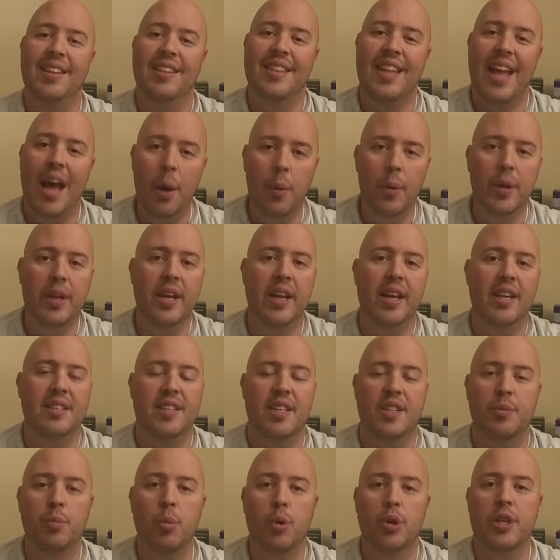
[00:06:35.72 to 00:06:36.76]
nowadays
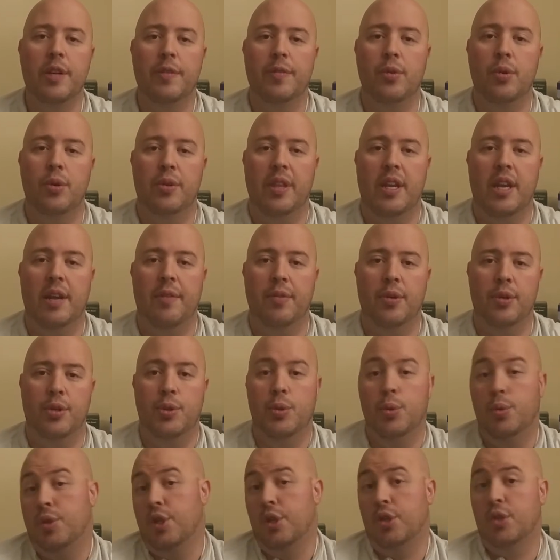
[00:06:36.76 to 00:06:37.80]
it's more difficult than ever
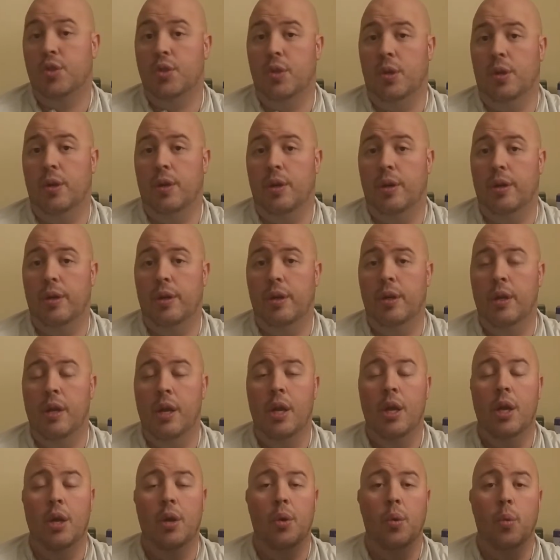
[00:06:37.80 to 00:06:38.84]
to discern
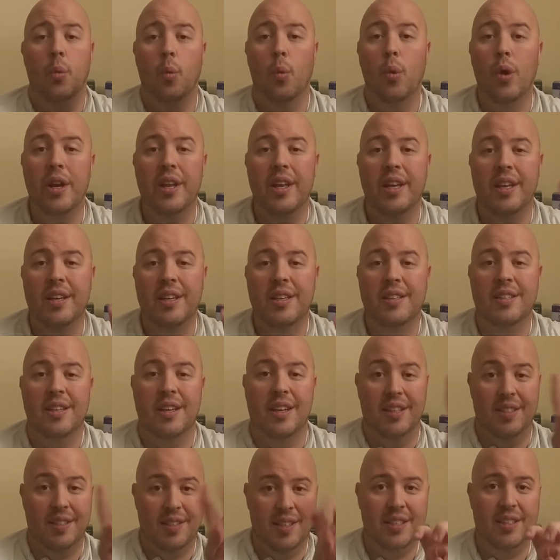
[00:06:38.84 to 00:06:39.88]
what is
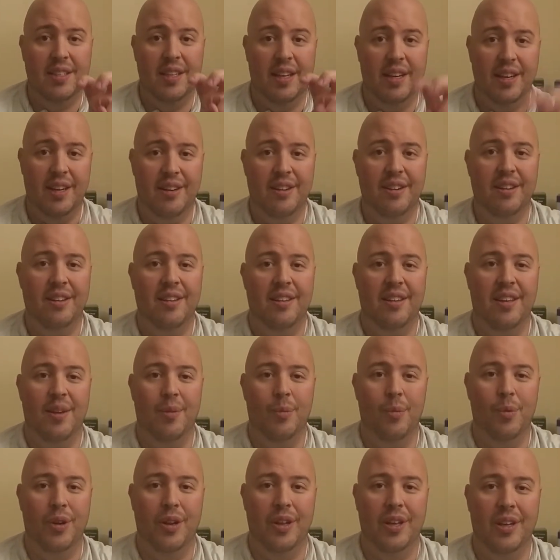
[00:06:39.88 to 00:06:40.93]
a 6-iron
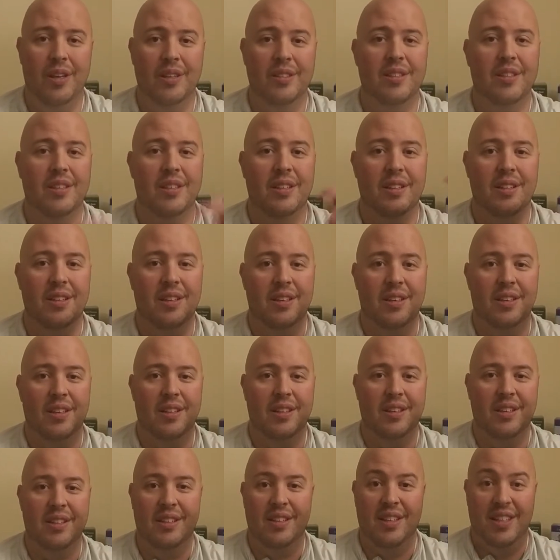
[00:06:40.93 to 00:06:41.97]
and what is
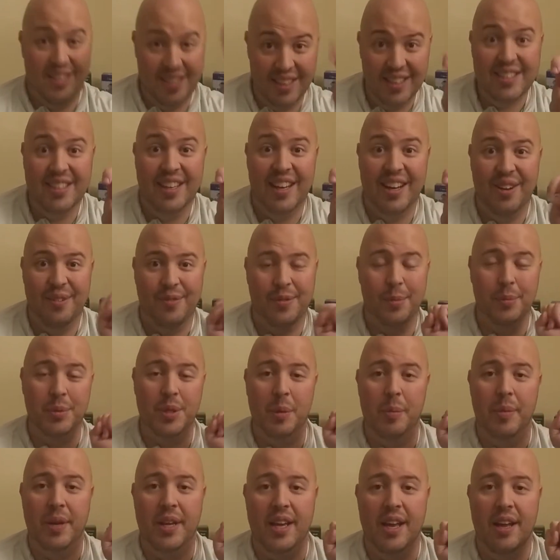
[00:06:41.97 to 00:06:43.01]
a 6-iron from
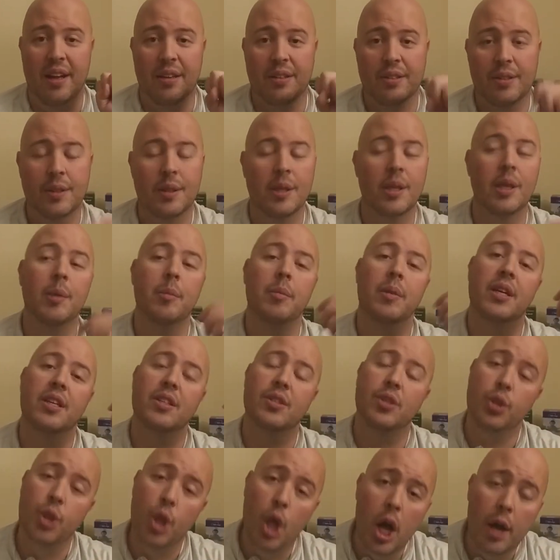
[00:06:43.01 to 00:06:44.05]
somebody else.
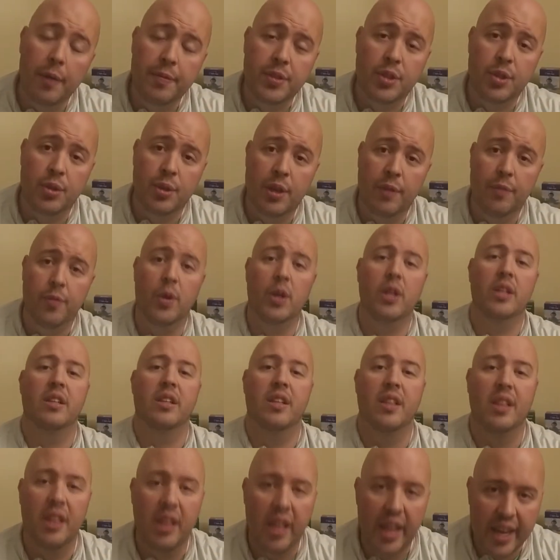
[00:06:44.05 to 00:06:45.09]
Because lofts are
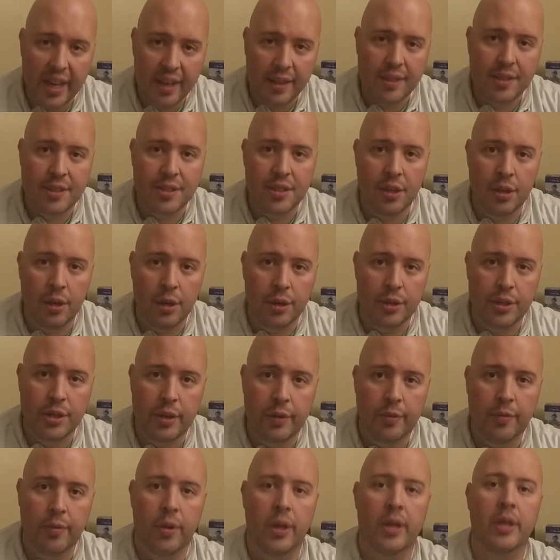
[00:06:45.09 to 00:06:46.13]
different, lengths are
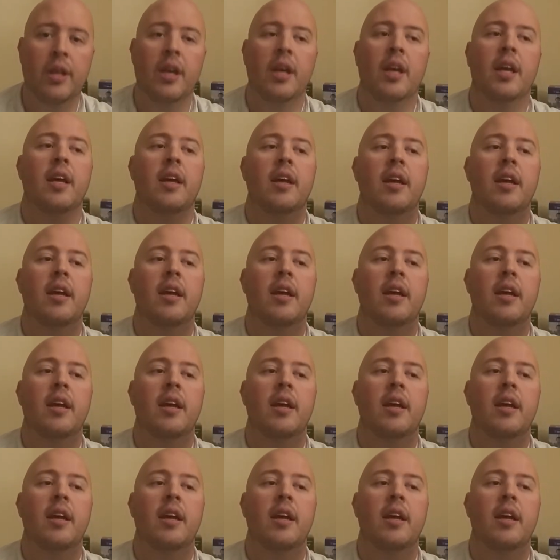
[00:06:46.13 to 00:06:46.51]
different,